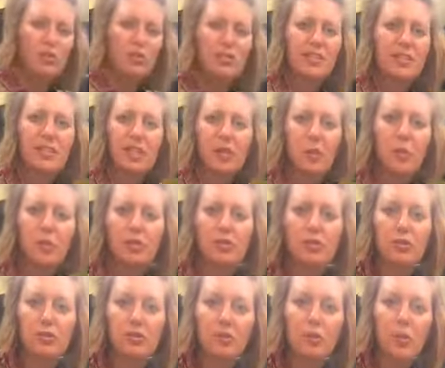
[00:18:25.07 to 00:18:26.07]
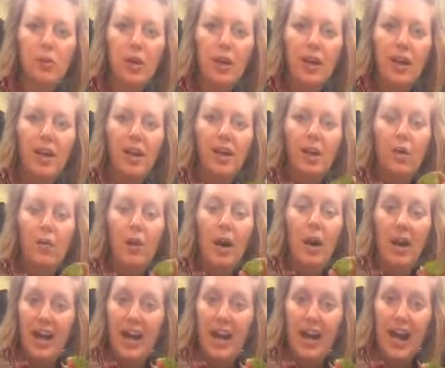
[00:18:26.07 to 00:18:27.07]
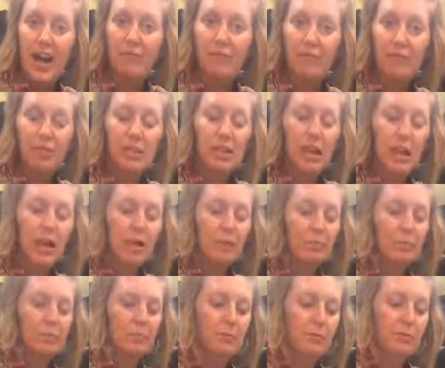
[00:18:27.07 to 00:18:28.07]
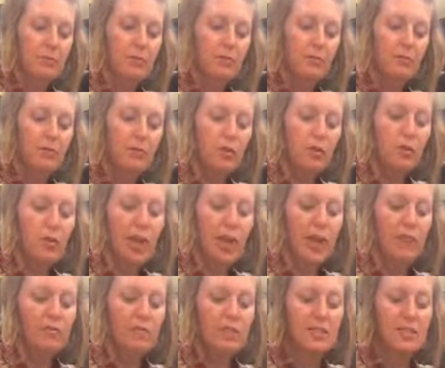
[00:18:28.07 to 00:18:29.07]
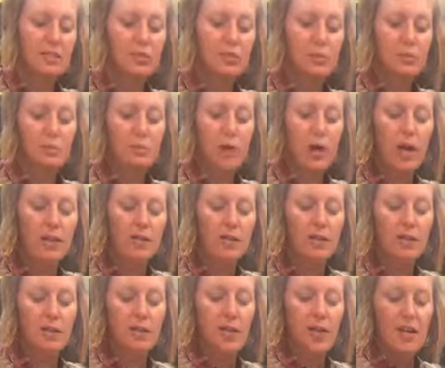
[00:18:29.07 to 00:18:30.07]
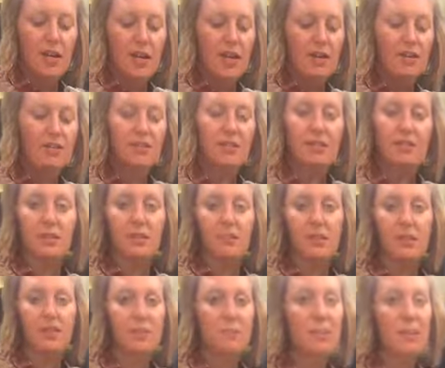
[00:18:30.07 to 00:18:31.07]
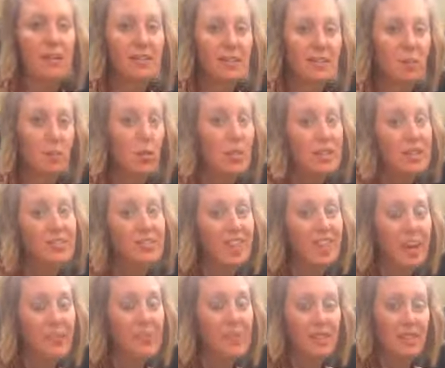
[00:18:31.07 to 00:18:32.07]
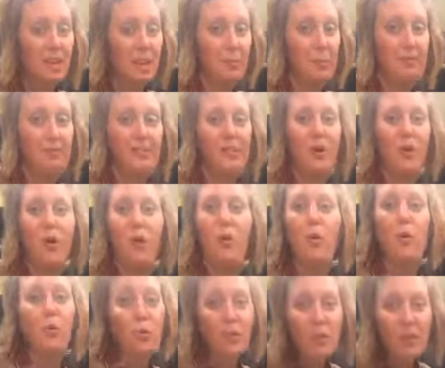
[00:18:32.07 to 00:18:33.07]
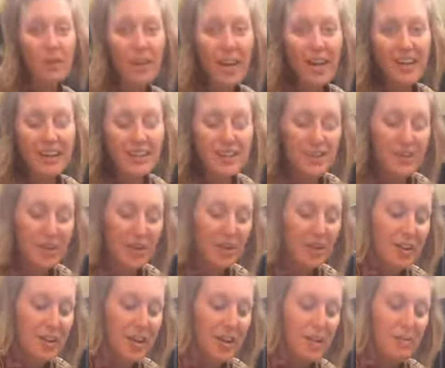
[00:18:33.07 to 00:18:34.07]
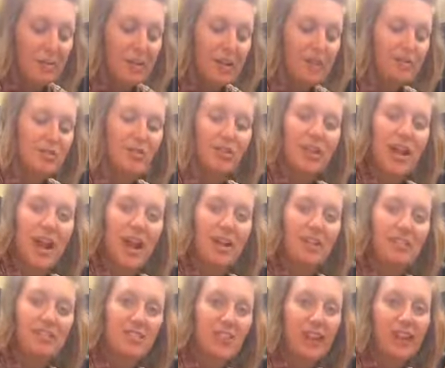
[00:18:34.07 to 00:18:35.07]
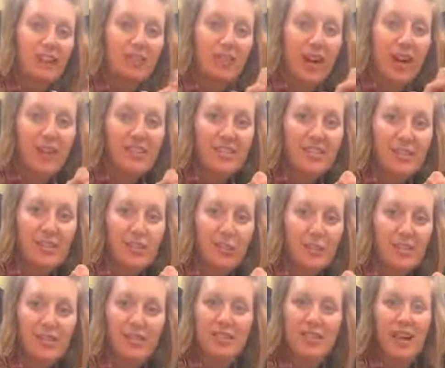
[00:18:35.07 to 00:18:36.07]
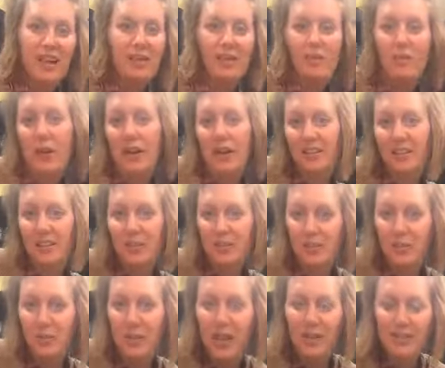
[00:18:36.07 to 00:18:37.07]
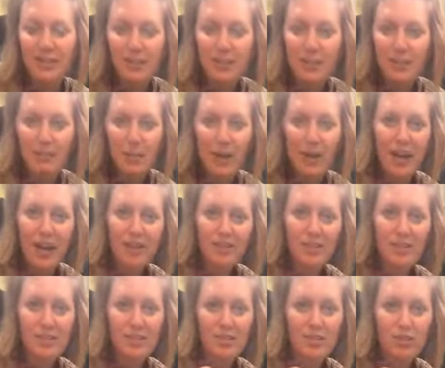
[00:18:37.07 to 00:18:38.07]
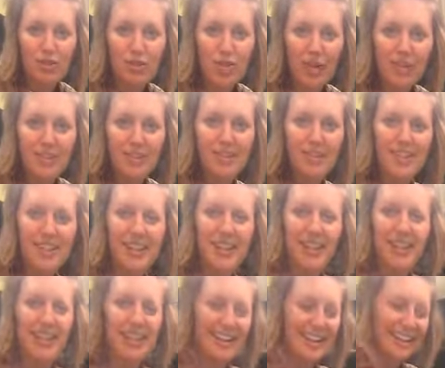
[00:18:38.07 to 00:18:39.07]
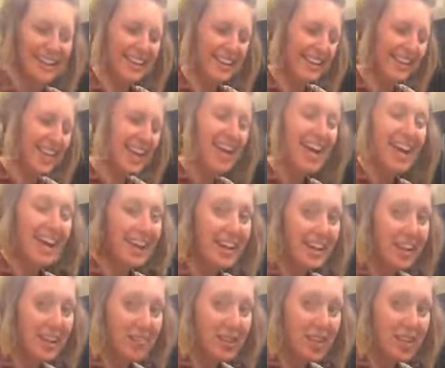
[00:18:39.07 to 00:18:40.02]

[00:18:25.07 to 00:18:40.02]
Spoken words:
is equal to 1/2 of a lime. So if you don't have the citrus press, this is something that makes squeezing limes and lemons a whole lot easier because you're not like trying to squeeze it. I don't know, I could never do that because my hand just shakes and I never